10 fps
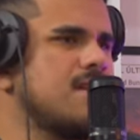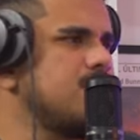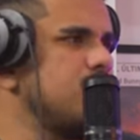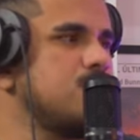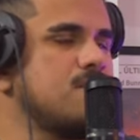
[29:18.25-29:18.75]
Like
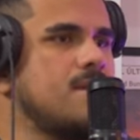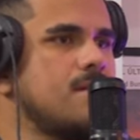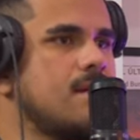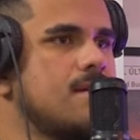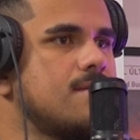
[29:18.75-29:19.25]
no
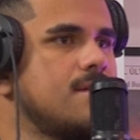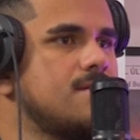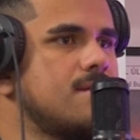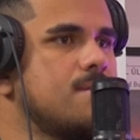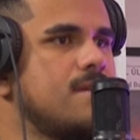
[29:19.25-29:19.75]
shit, like
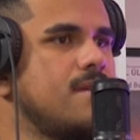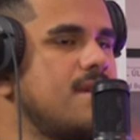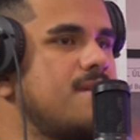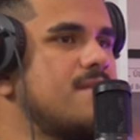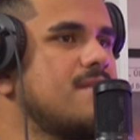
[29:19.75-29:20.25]
that's already
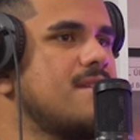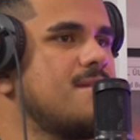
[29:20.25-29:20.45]
given.